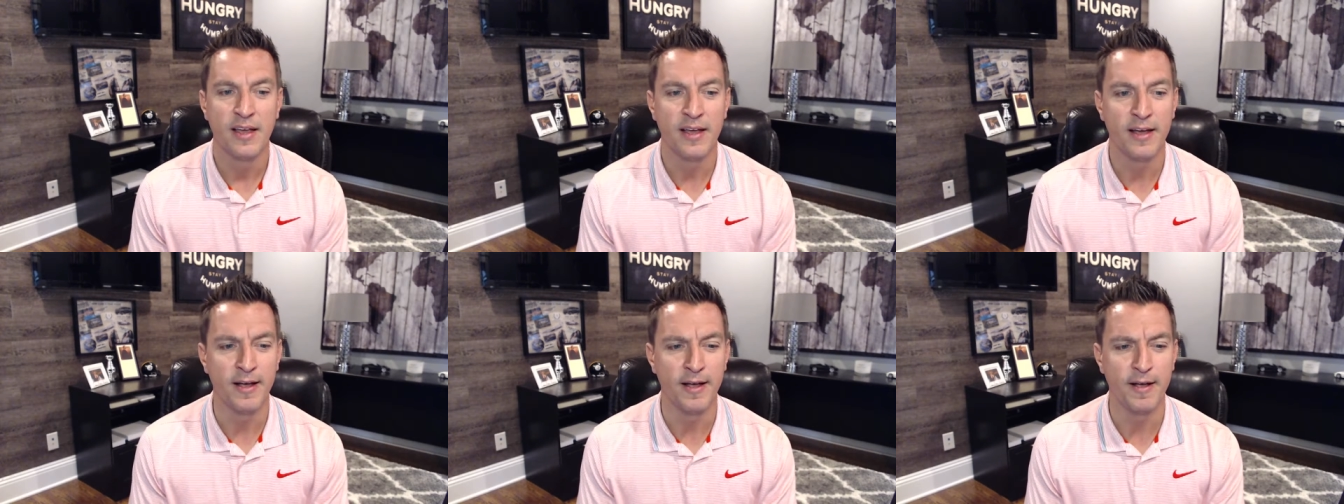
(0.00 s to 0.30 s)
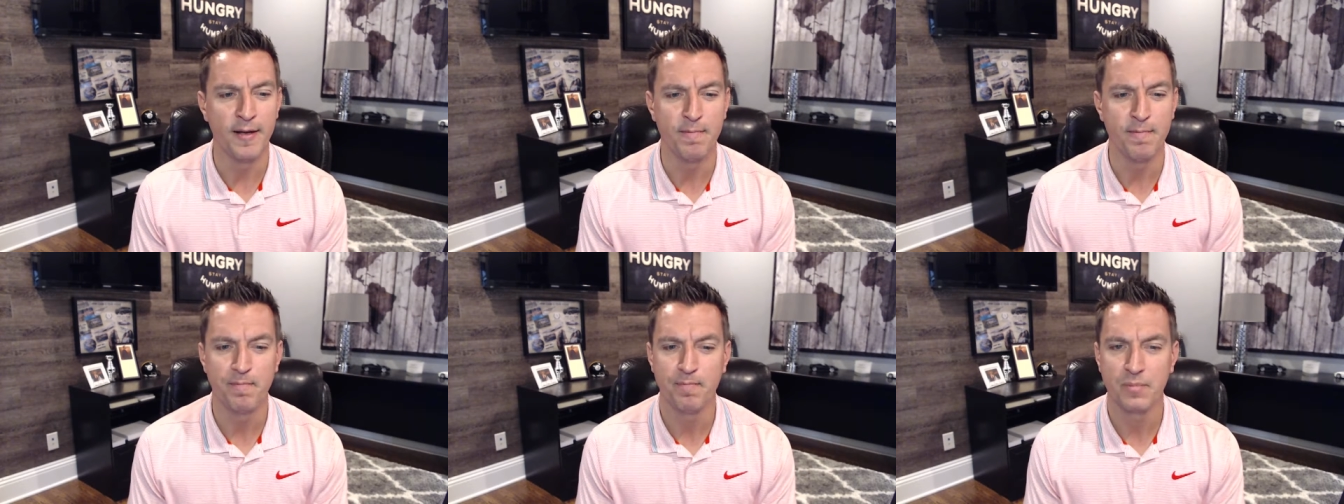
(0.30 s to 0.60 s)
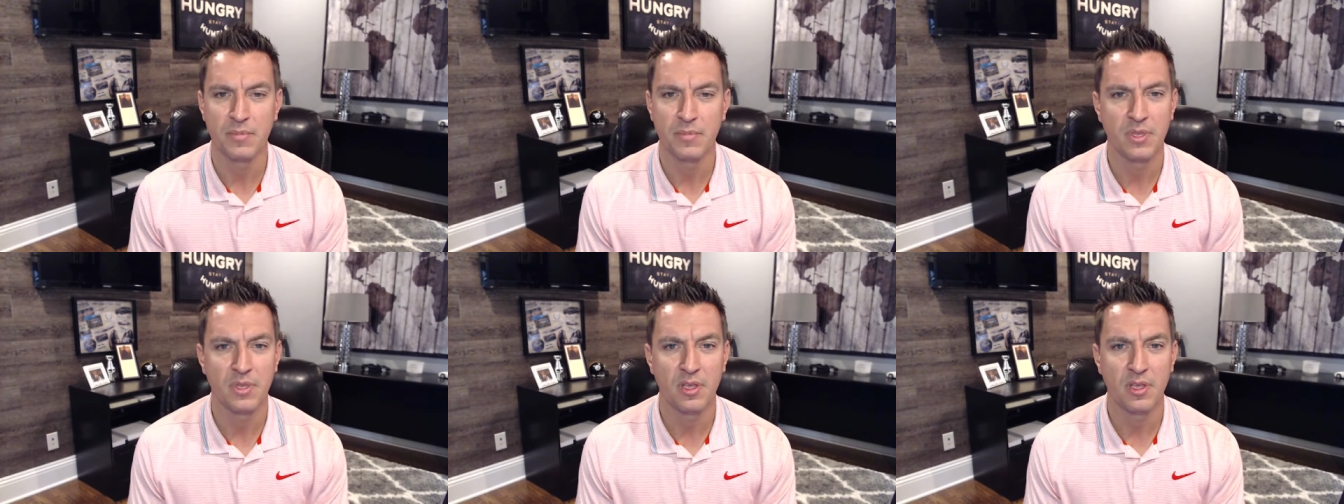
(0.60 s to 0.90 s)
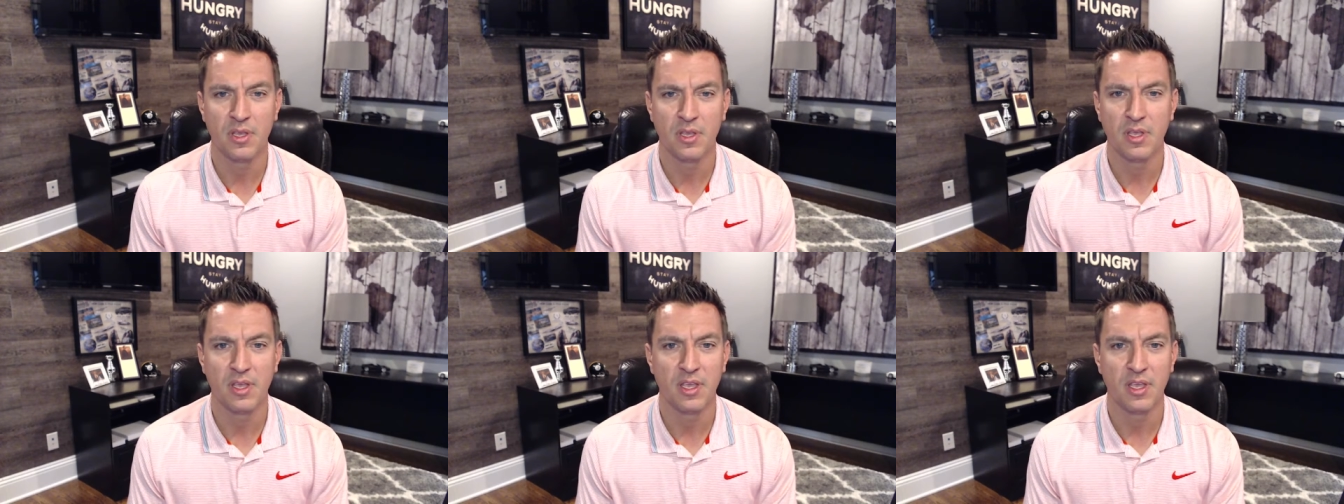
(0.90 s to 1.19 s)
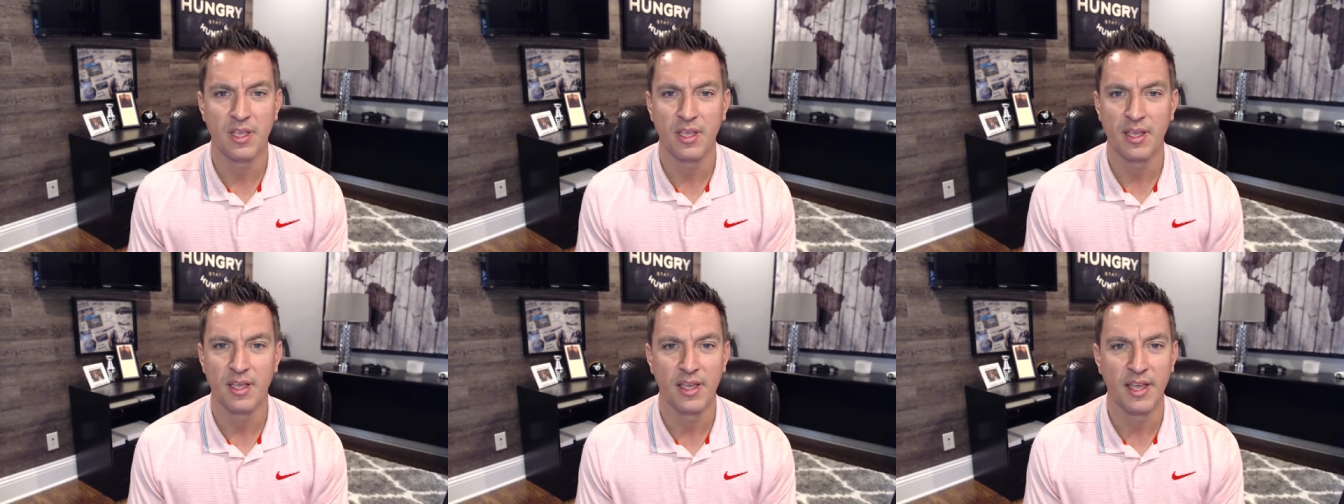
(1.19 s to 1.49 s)
Um,
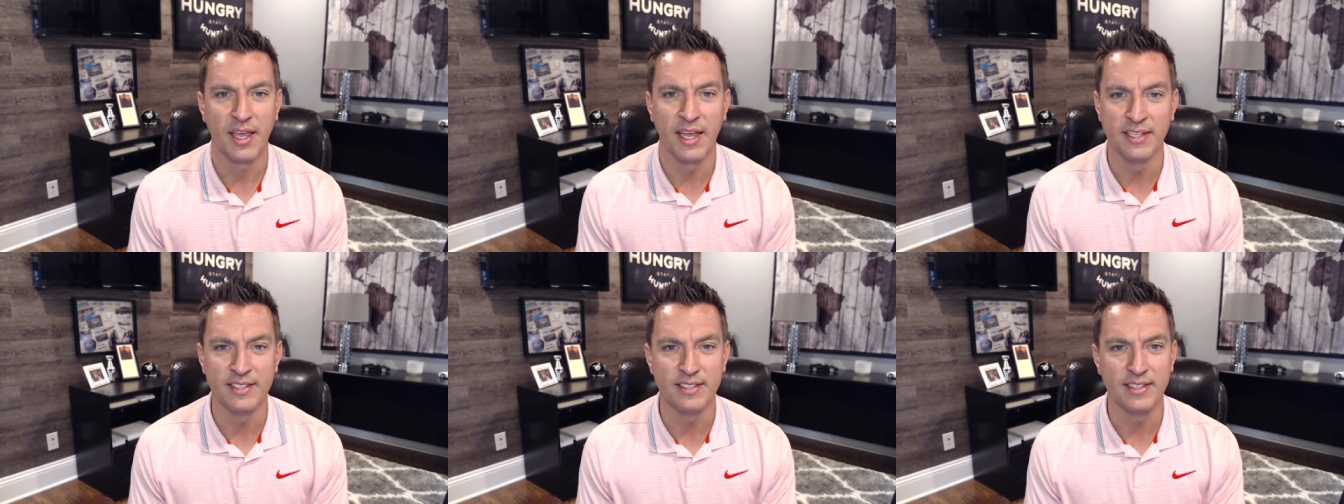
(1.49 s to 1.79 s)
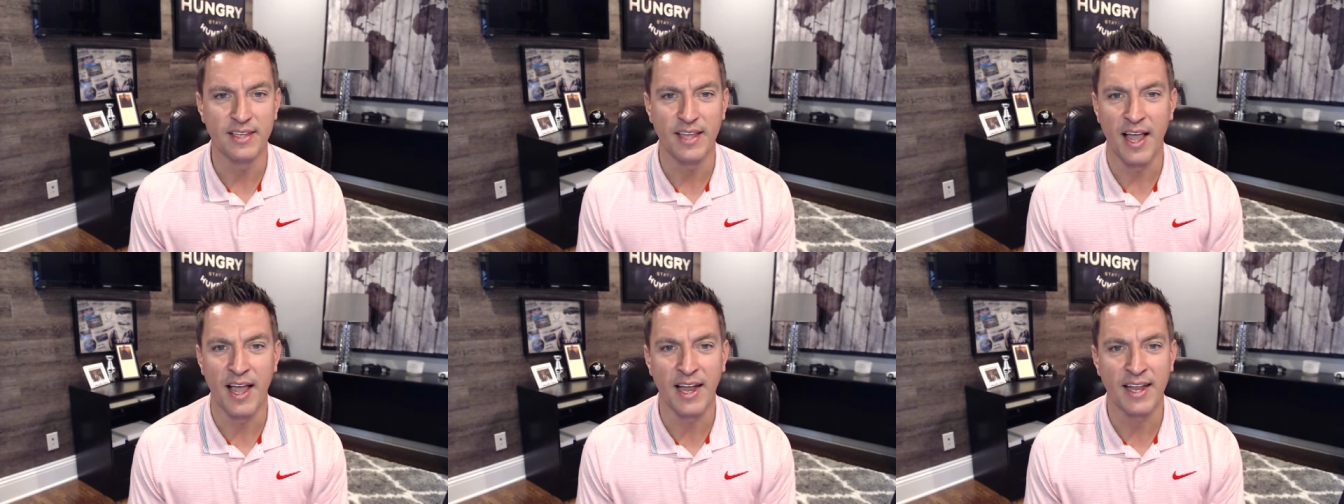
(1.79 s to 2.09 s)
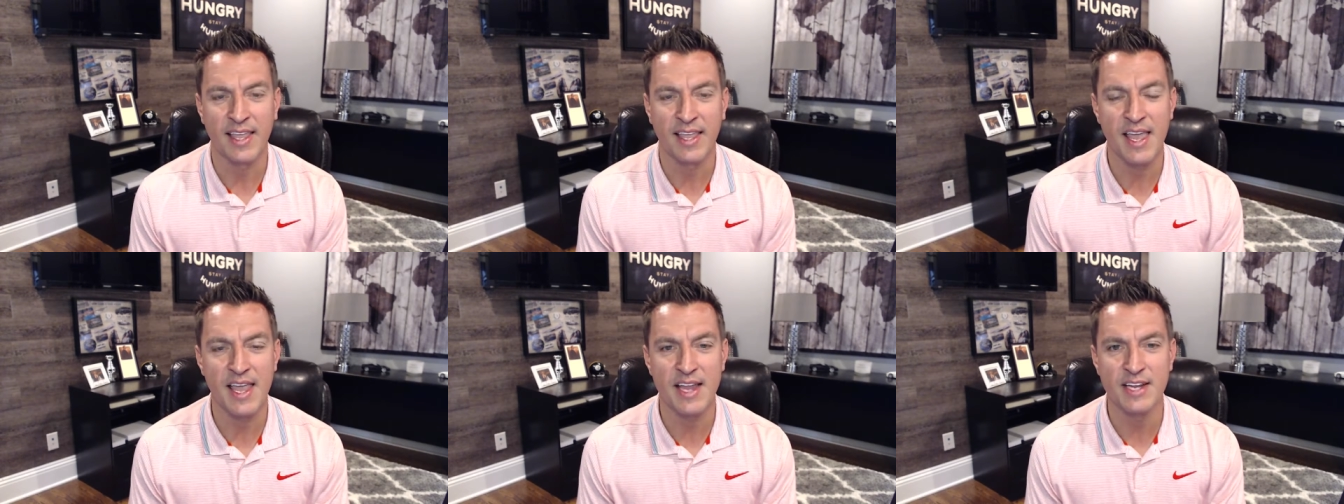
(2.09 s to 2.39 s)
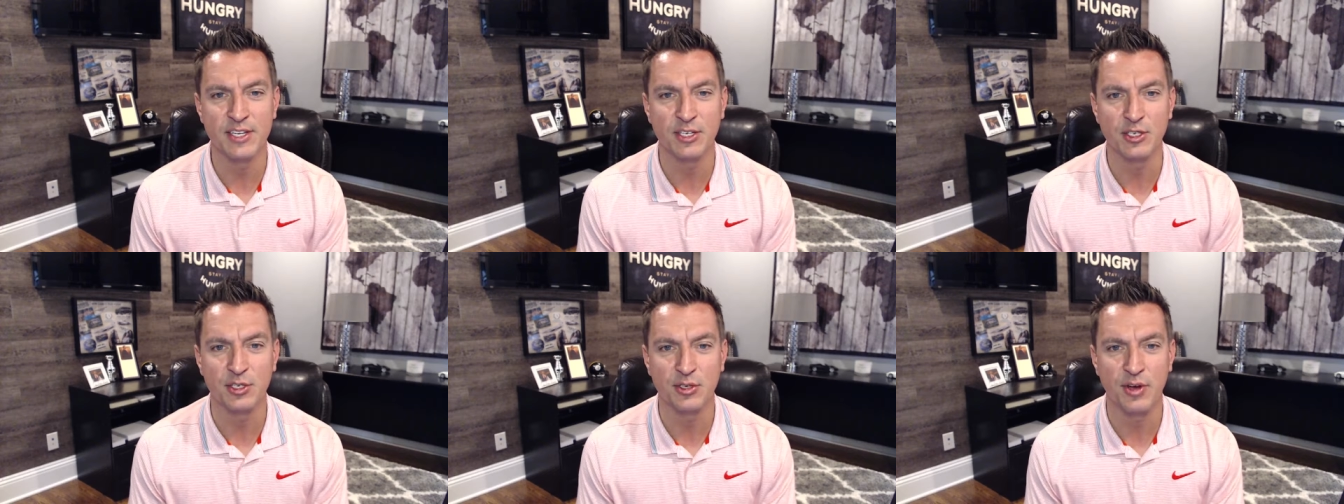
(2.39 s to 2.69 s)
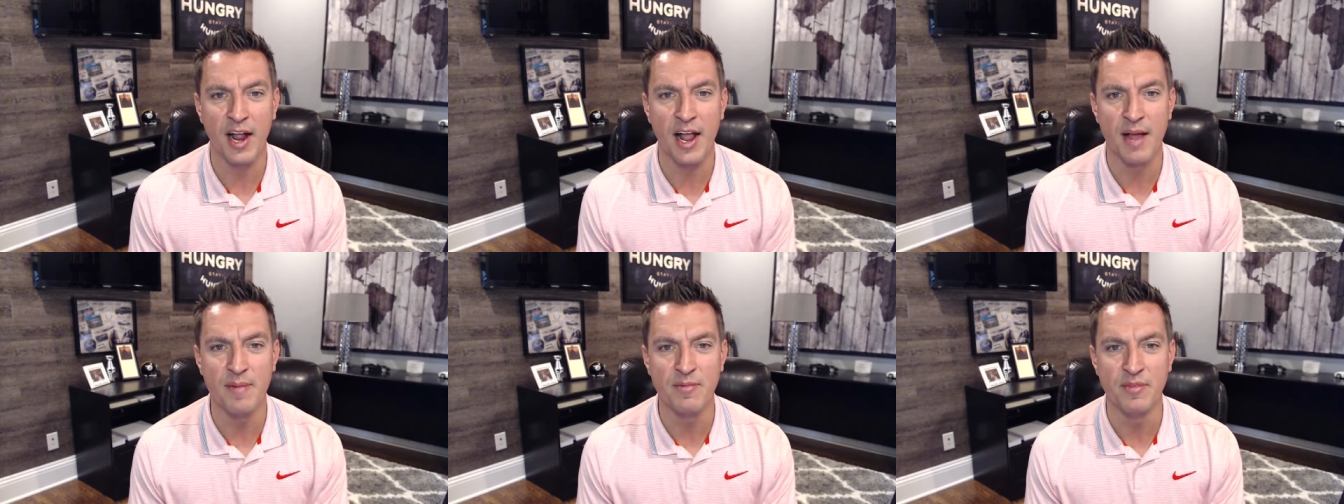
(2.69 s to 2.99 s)
it's I can't
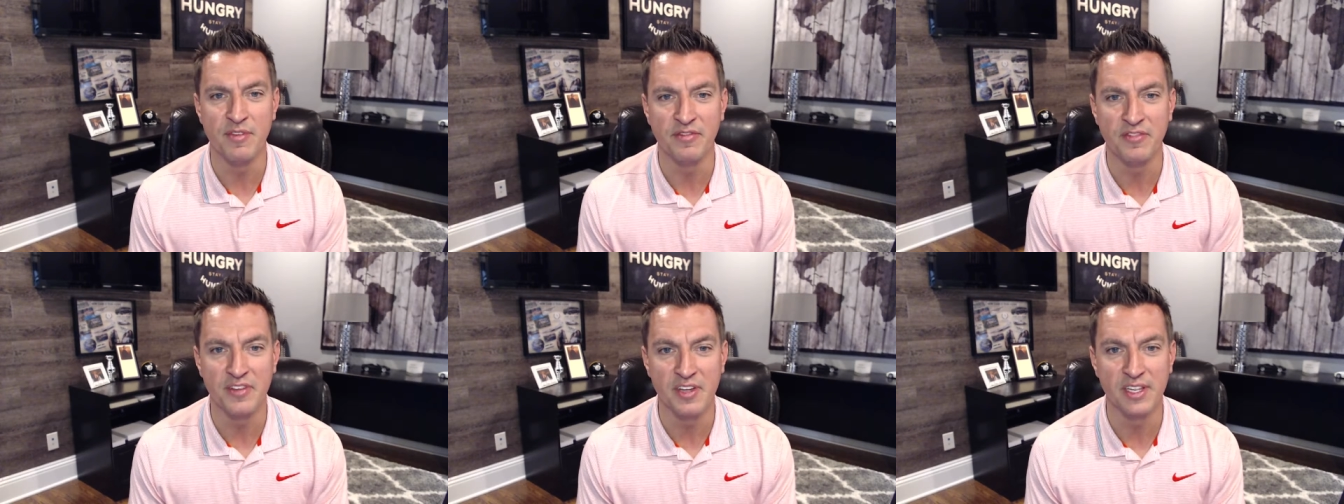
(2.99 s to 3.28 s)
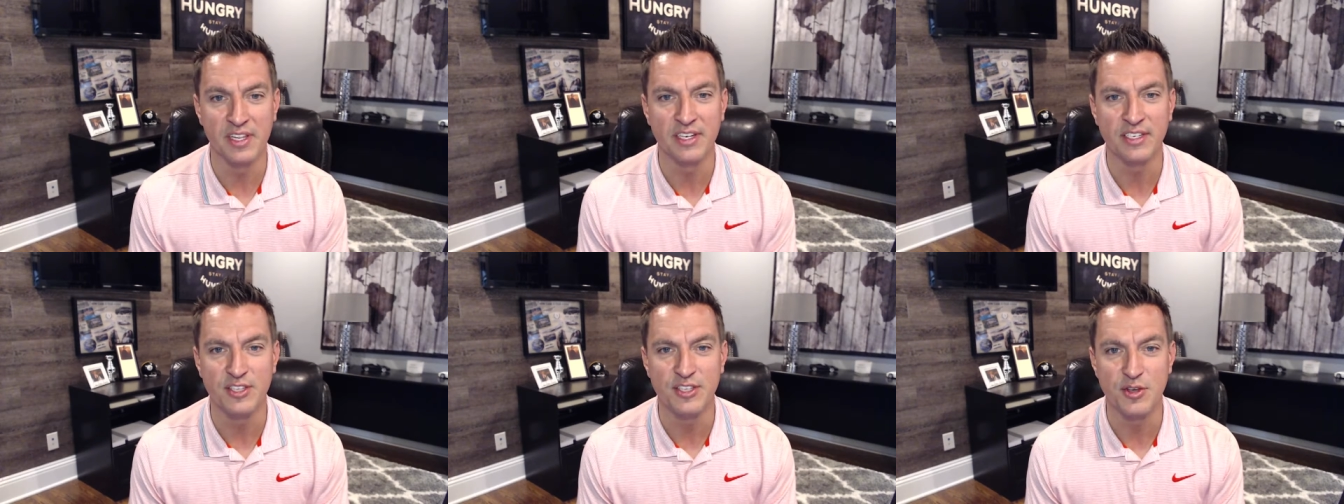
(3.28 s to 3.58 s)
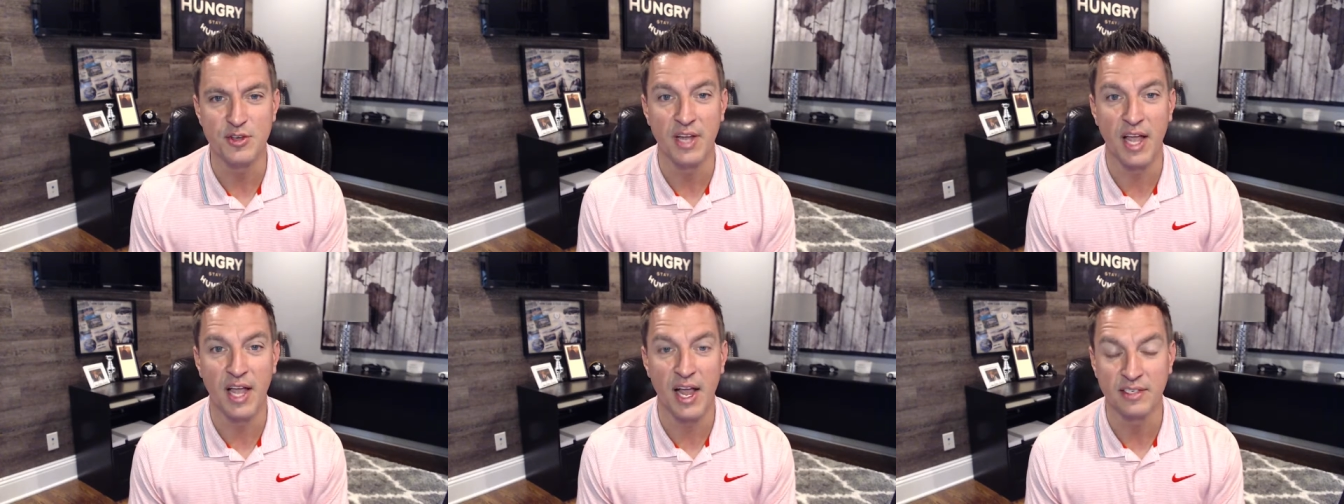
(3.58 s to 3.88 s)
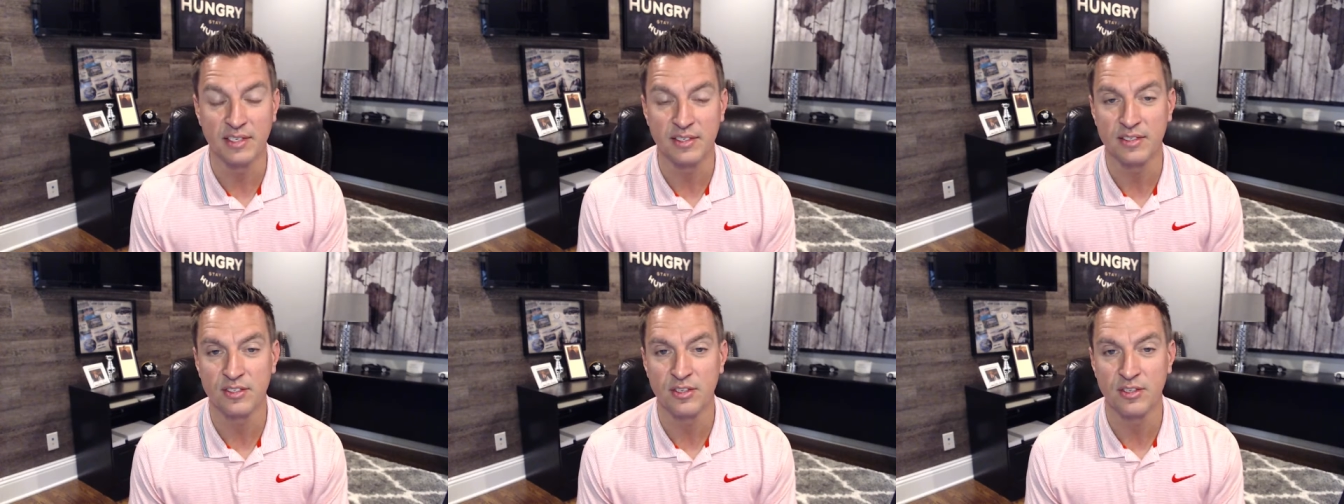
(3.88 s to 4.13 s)
describe the feeling to you guys.